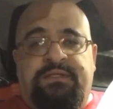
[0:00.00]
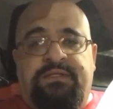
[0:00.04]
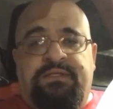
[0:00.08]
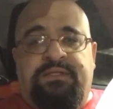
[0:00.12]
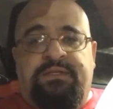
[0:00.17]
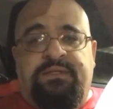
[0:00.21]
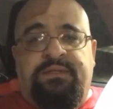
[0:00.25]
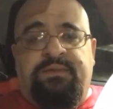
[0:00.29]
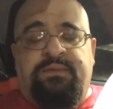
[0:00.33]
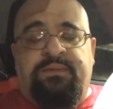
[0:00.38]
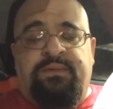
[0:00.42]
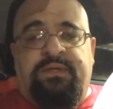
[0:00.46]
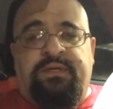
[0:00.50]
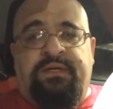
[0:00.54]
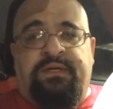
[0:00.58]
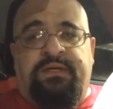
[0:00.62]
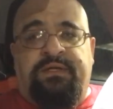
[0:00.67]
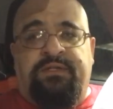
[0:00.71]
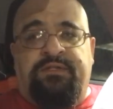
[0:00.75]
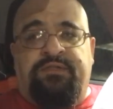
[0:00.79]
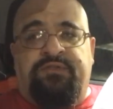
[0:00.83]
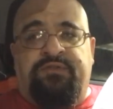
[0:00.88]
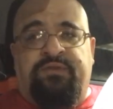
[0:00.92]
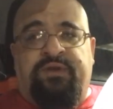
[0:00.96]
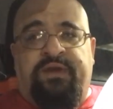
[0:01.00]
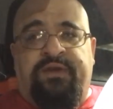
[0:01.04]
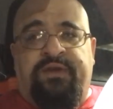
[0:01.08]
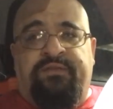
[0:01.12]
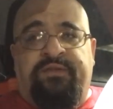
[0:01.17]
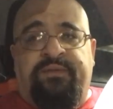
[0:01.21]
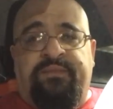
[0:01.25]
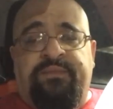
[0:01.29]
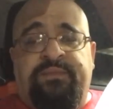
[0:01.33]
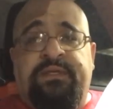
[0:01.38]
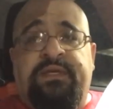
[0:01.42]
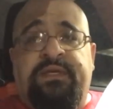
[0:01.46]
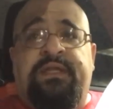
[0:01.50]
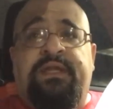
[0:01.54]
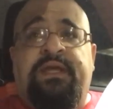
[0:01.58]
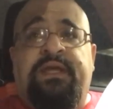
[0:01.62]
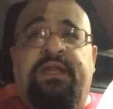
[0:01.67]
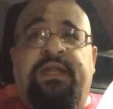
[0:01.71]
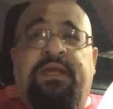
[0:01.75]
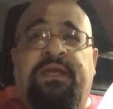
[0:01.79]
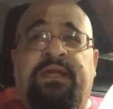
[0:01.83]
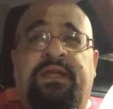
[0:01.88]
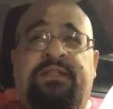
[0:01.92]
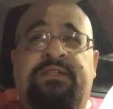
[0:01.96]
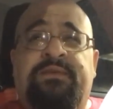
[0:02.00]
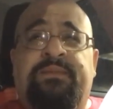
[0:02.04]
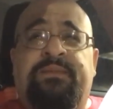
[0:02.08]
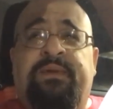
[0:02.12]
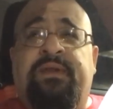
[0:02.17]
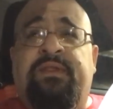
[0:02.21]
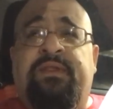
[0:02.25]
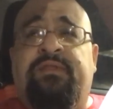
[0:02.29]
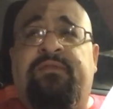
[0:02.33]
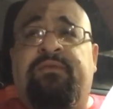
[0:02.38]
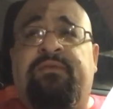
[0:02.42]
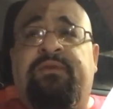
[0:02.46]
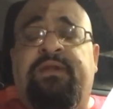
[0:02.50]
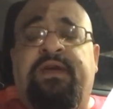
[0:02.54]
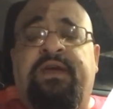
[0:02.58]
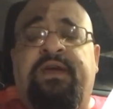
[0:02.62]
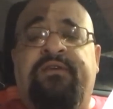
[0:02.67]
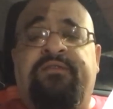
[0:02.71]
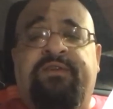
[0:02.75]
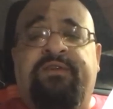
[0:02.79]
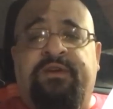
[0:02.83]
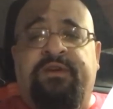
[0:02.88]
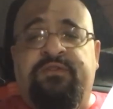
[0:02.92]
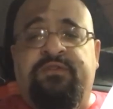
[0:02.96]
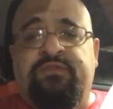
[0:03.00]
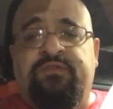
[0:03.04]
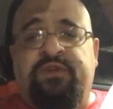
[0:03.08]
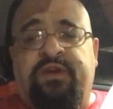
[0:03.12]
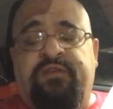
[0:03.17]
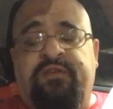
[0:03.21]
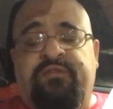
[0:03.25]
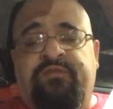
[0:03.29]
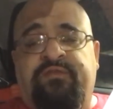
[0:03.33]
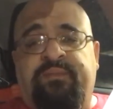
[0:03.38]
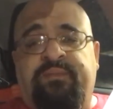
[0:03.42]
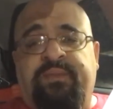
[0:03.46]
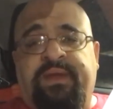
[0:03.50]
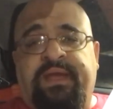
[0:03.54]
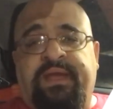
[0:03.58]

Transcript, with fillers: to uh, drive up to Connecticut. It's about a three and a half hour drive from